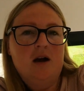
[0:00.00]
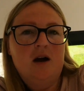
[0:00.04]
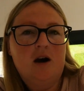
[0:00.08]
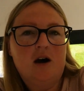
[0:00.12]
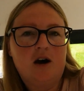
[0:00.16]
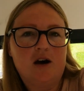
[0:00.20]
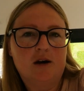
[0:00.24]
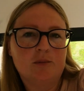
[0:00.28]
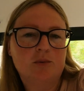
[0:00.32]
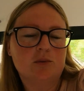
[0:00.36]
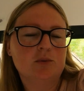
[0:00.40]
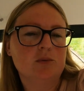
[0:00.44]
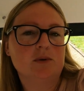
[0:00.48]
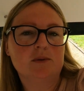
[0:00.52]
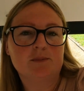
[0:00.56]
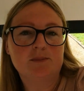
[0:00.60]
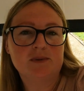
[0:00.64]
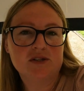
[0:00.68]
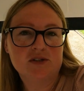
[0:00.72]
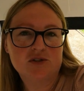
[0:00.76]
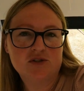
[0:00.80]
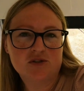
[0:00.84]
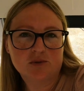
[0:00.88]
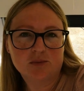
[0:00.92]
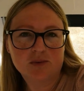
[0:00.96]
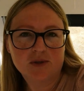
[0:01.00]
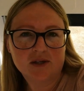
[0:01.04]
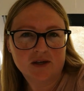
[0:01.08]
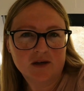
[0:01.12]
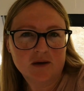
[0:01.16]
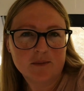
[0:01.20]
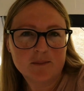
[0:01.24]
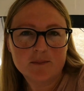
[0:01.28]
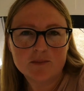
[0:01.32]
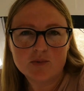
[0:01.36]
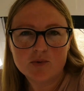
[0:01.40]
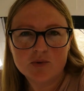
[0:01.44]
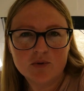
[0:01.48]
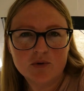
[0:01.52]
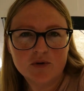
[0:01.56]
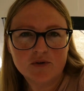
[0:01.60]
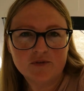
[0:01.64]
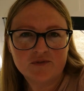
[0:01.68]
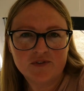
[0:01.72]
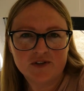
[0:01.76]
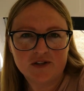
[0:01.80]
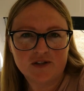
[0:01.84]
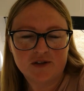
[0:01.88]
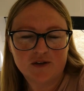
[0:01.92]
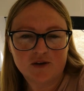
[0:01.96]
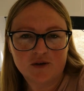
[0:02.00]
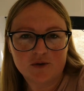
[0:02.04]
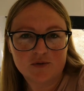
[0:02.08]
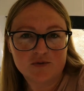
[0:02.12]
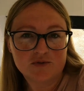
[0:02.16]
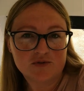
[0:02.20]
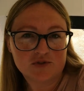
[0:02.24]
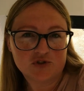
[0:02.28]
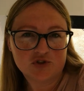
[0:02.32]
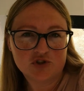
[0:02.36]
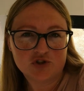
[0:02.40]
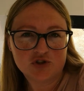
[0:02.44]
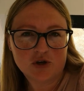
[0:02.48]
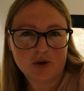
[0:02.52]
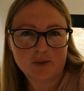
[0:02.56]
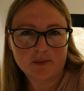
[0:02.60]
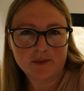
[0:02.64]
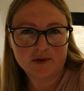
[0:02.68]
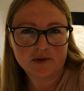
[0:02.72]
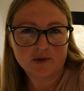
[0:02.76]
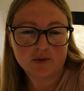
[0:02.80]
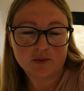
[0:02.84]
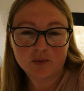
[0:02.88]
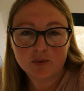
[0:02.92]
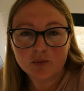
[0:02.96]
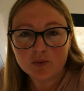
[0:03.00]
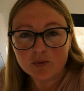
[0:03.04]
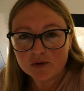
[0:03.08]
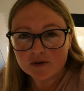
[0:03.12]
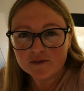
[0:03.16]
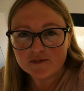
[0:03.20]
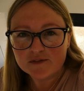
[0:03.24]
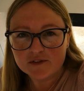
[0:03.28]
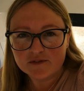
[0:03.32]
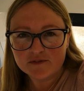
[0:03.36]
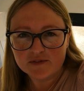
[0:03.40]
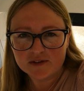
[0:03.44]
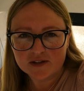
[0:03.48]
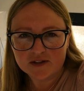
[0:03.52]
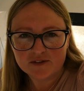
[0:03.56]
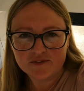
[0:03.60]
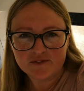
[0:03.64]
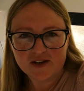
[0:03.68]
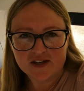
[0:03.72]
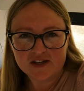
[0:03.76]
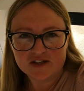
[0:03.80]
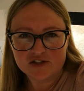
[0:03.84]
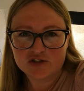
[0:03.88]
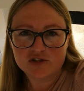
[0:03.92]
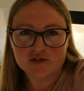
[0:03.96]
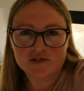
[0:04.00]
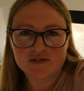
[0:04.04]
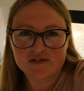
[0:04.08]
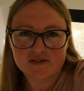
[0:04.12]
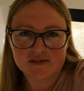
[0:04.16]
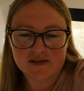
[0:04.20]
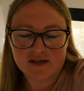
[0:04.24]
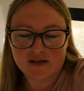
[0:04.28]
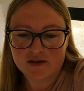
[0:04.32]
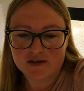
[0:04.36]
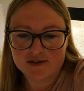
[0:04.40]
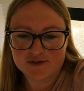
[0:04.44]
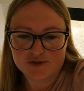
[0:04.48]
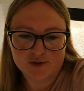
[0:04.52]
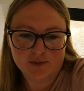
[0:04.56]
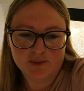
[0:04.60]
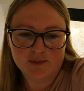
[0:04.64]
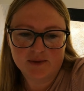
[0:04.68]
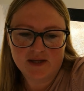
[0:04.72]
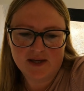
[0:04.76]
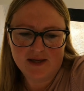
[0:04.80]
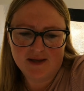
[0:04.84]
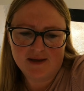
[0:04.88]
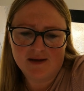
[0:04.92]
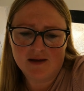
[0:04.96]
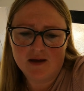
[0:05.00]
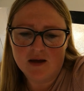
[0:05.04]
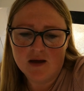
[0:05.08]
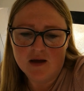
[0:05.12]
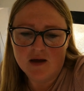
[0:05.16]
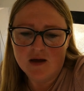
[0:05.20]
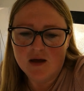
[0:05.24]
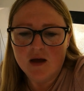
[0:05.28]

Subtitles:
I will be doing more videos showing you all of the renovations that I do in here.